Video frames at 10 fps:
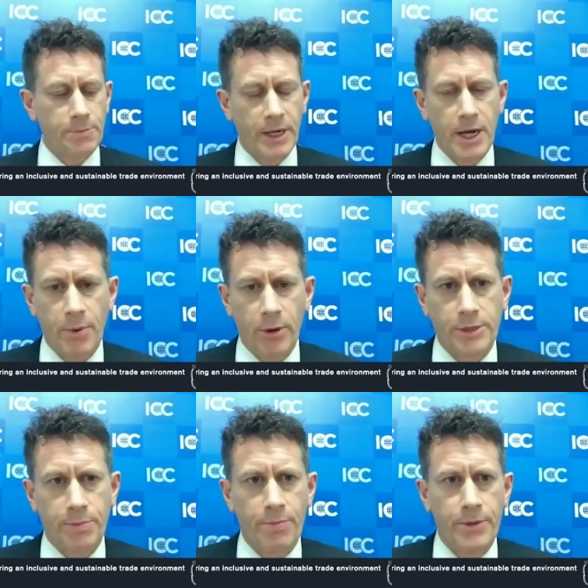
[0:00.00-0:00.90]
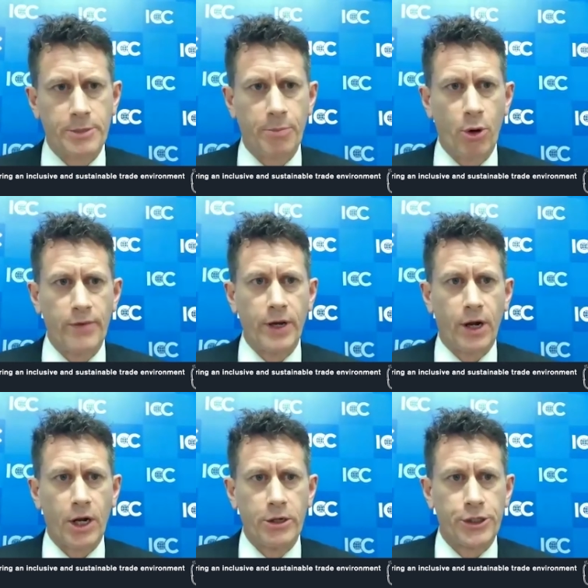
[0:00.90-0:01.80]
pick up on this point of
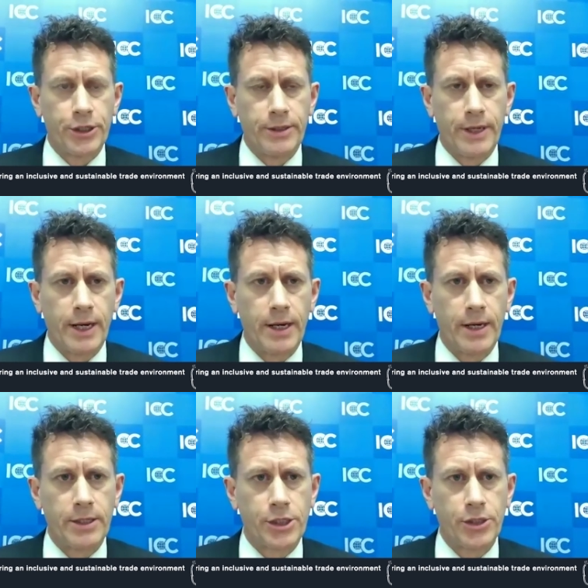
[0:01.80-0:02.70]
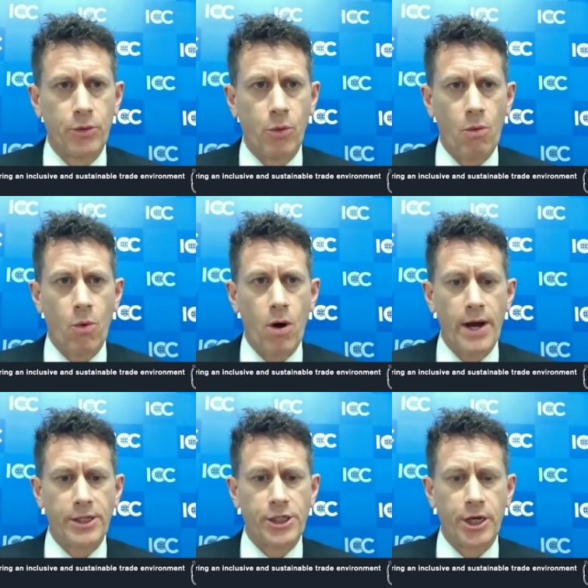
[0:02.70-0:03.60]
inclusion as to why
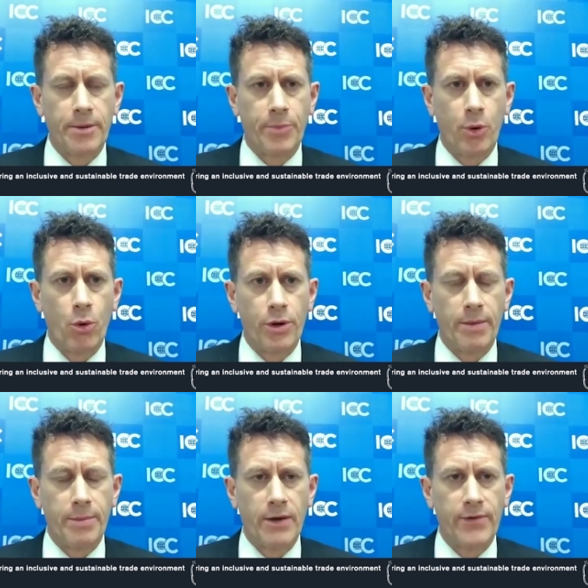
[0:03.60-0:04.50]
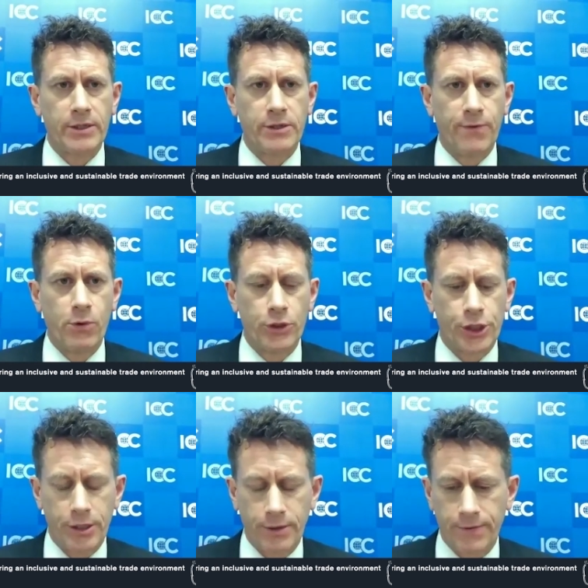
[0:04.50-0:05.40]
it's so important. I mean, I've had the
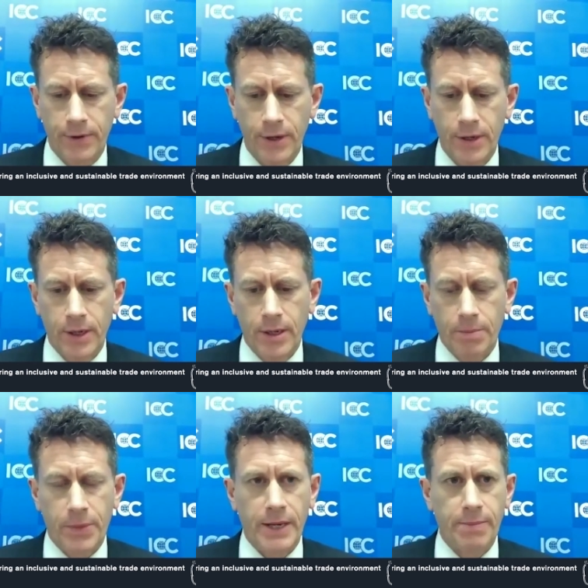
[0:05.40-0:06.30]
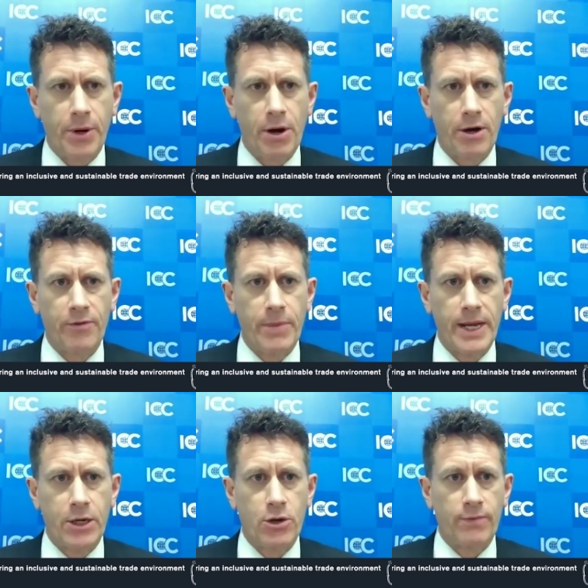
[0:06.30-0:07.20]
fortune of being part of
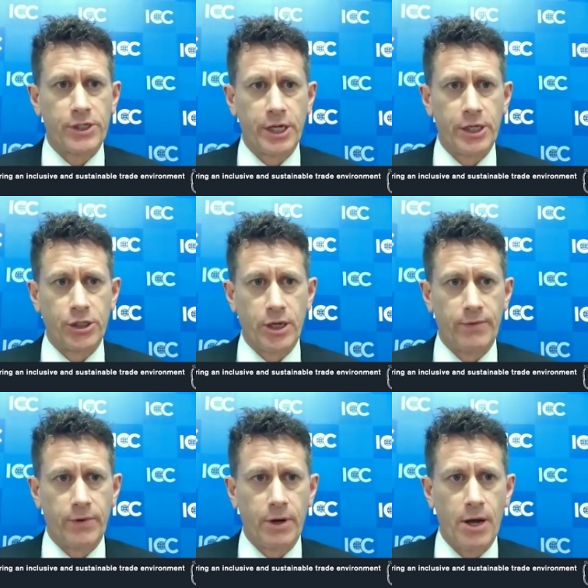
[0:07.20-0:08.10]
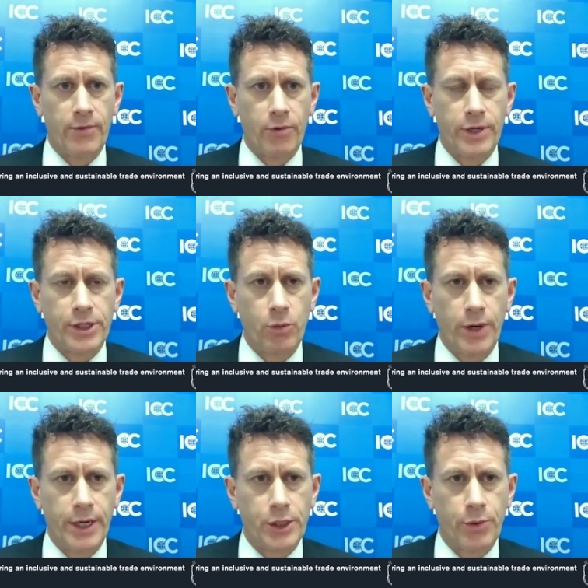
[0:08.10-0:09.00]
many conversations over recent
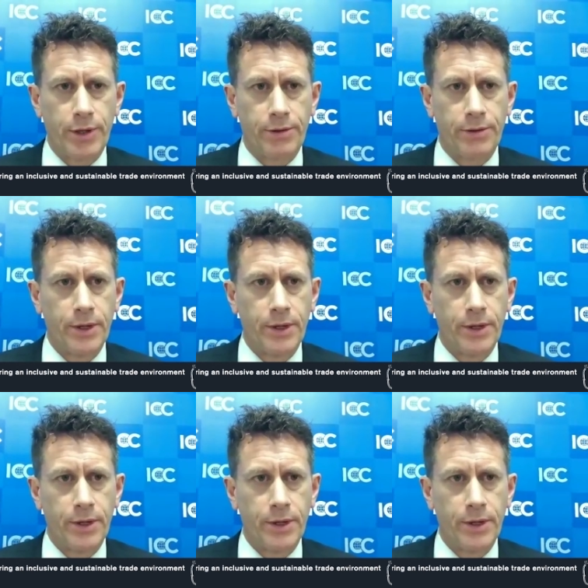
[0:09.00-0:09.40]
weeks with